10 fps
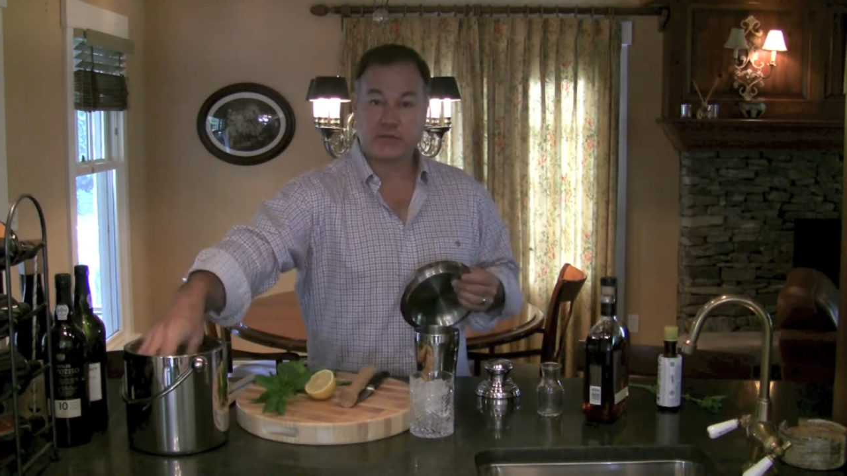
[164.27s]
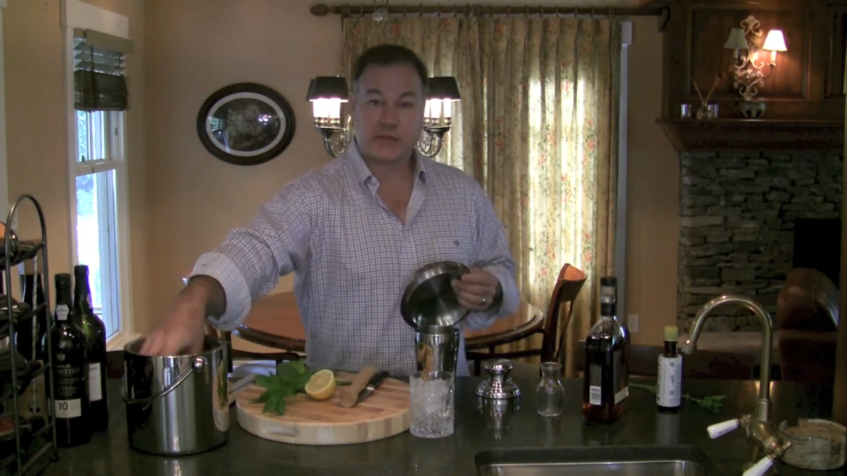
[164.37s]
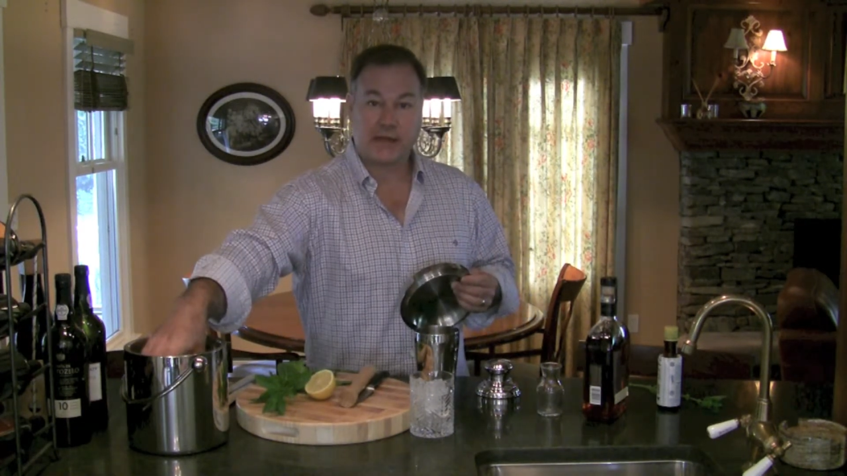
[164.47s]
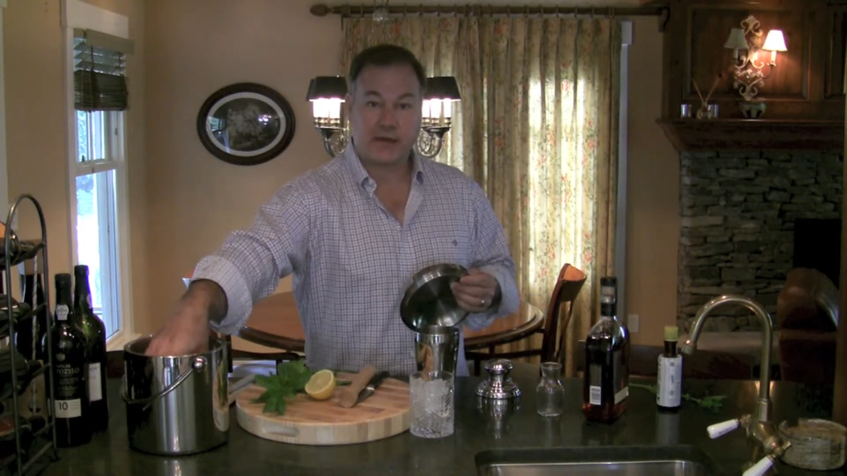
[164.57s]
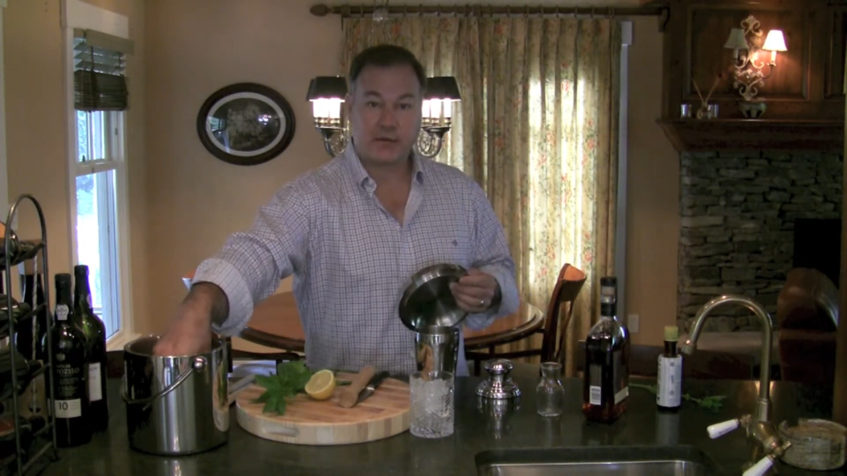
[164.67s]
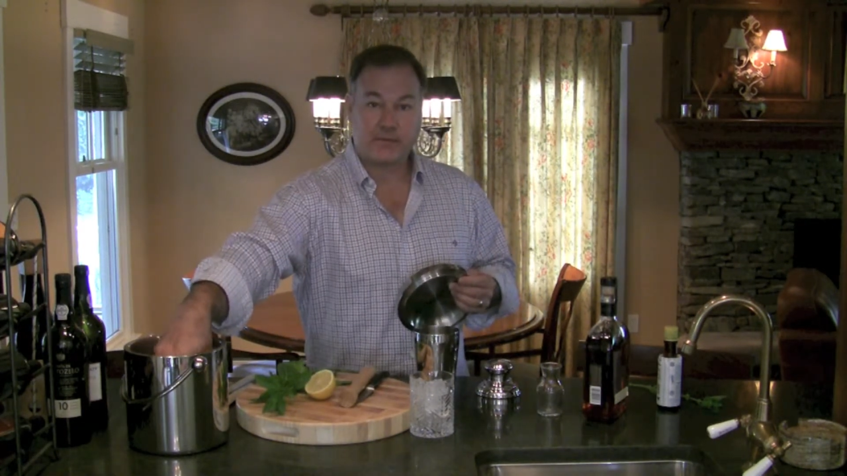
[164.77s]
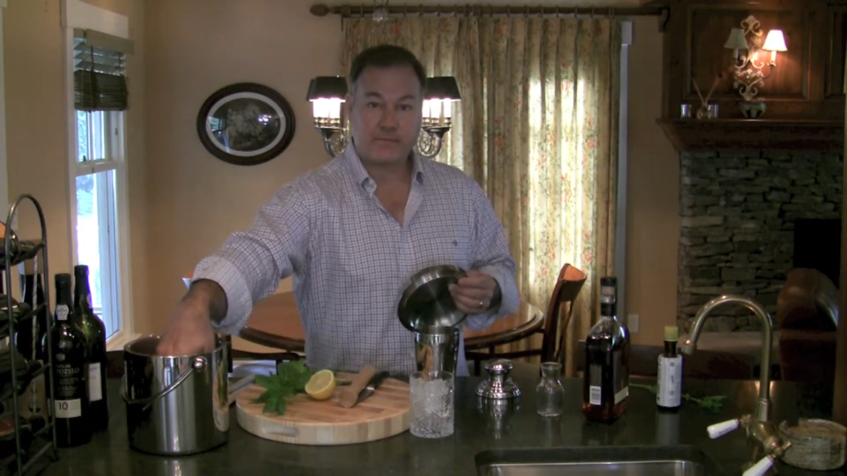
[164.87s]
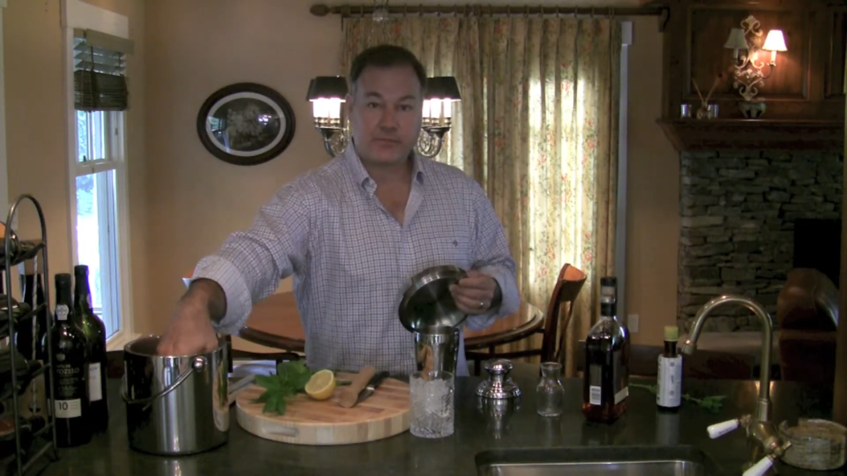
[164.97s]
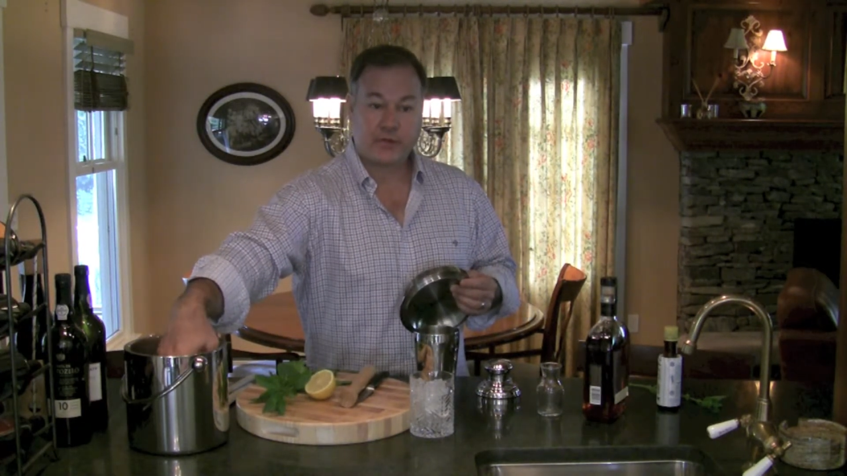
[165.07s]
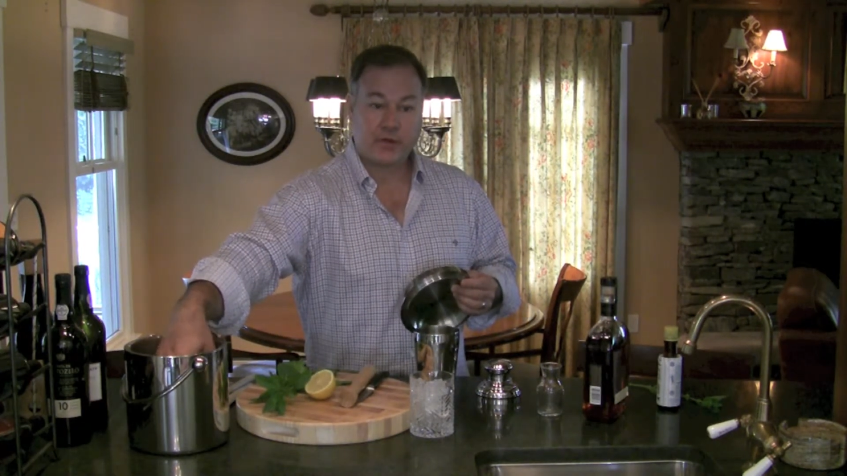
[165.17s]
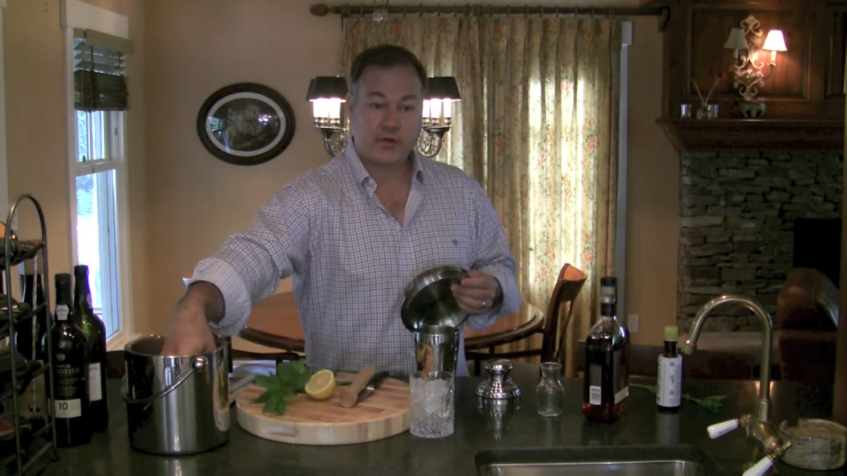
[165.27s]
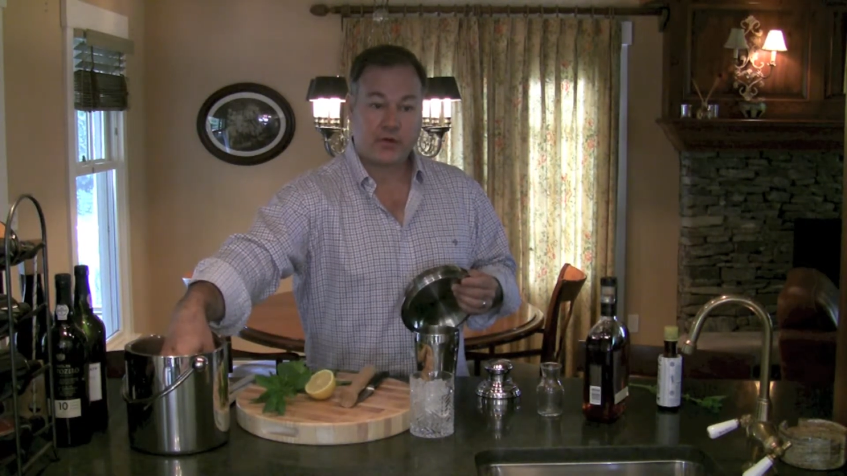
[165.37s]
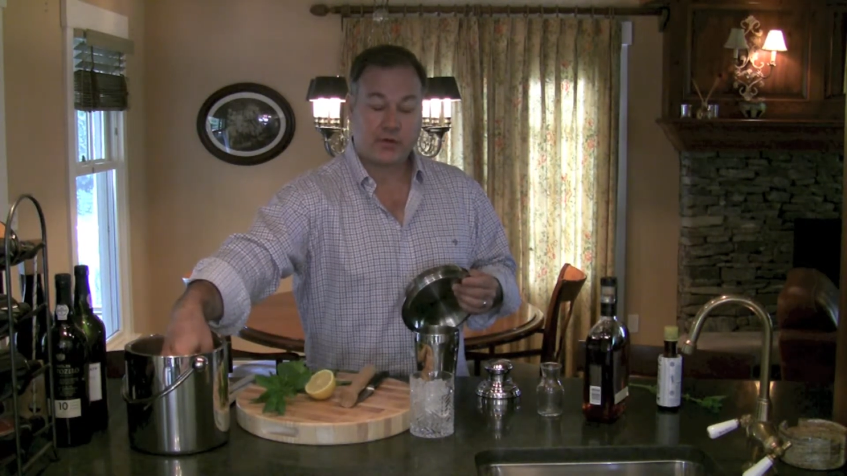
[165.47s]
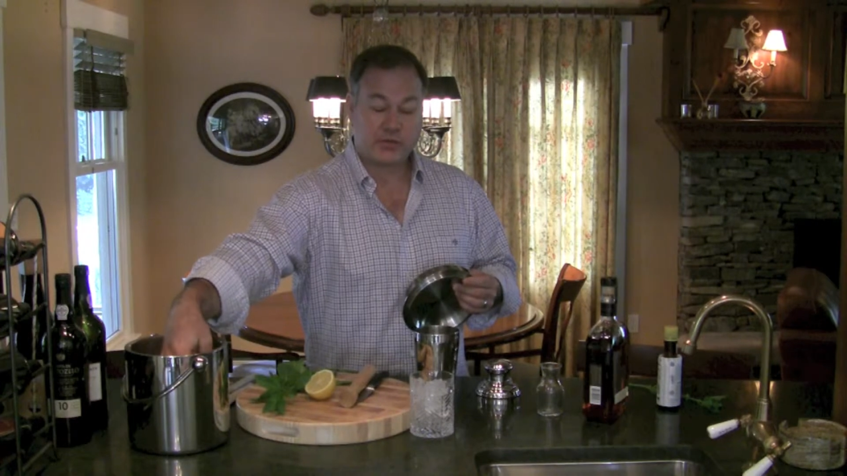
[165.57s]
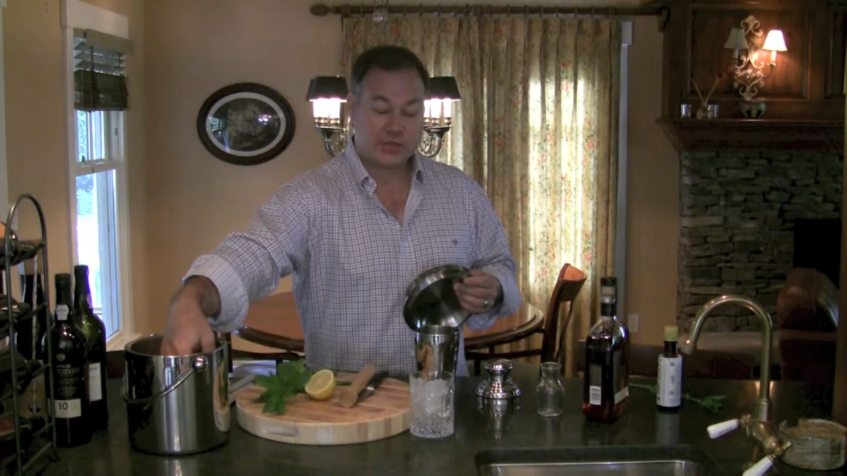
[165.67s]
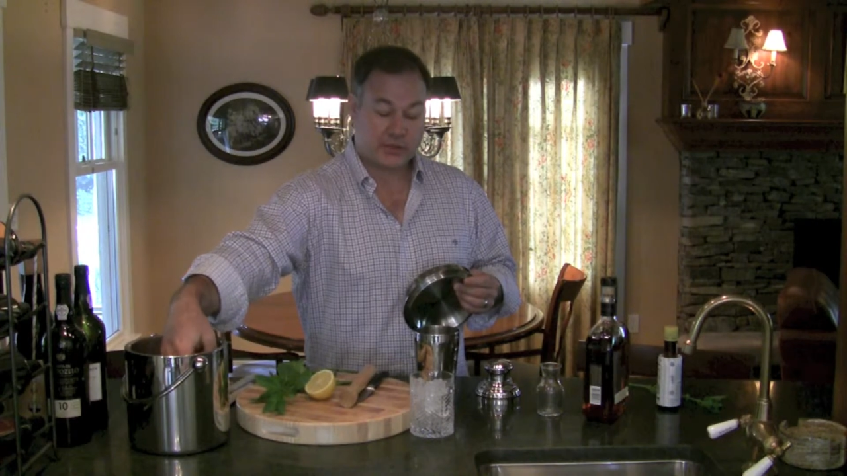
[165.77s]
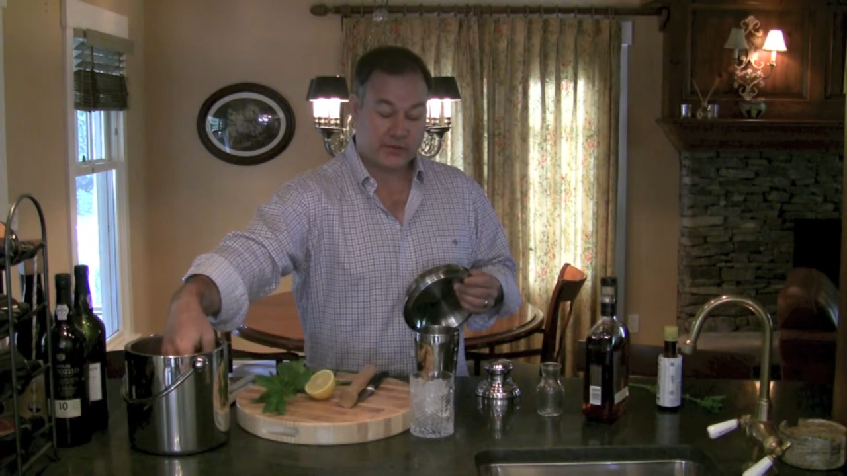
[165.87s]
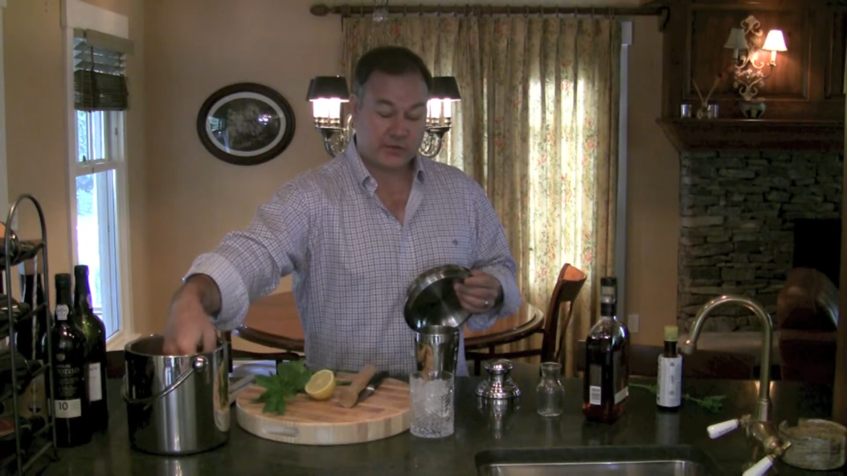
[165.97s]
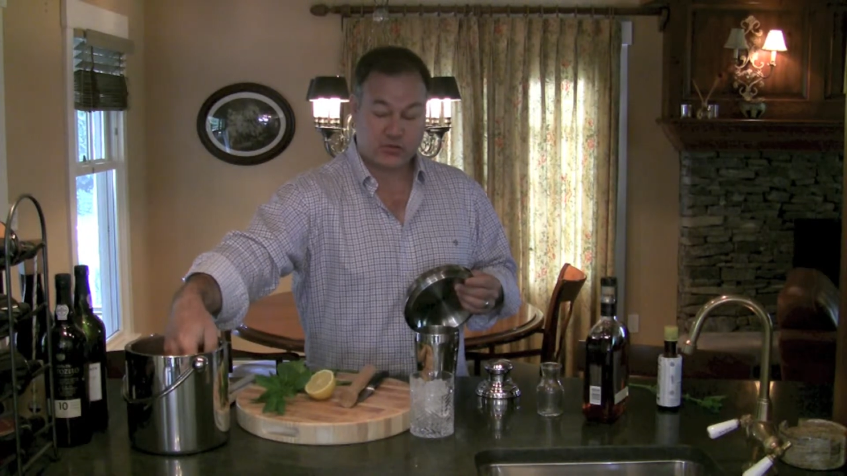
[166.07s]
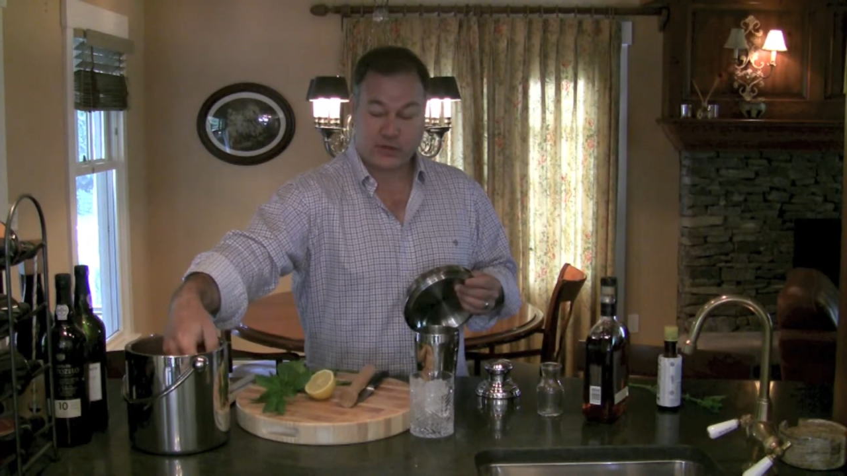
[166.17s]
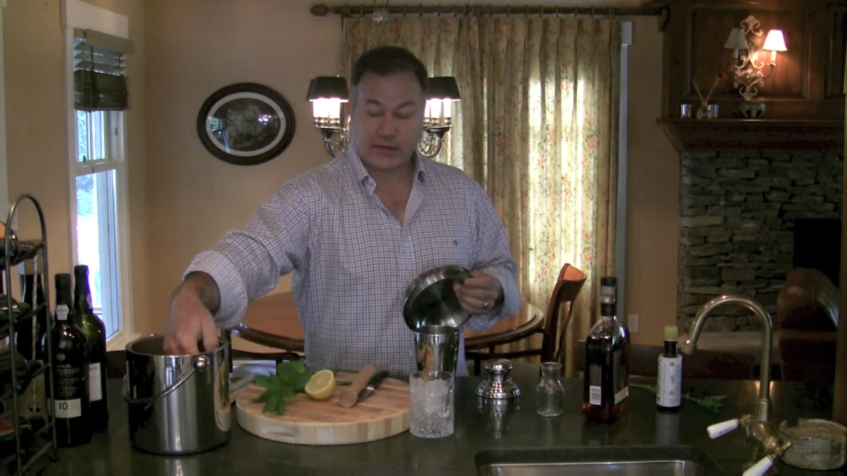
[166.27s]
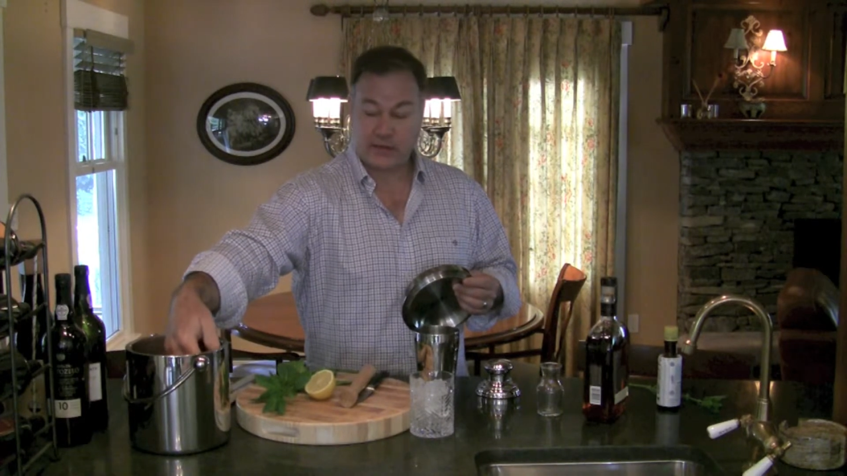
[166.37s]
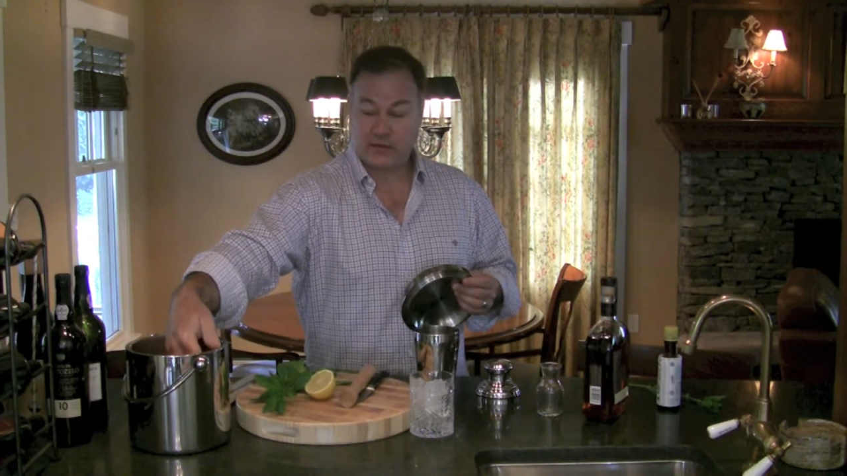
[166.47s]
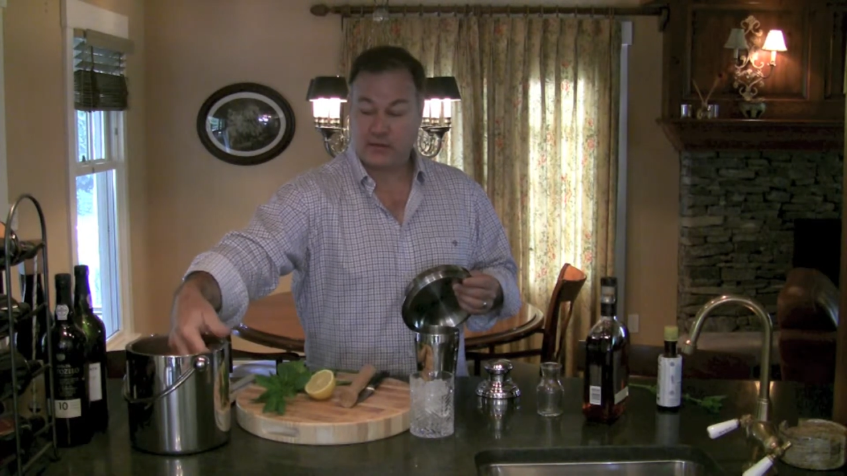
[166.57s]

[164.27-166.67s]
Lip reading: together. You're chilling the drink.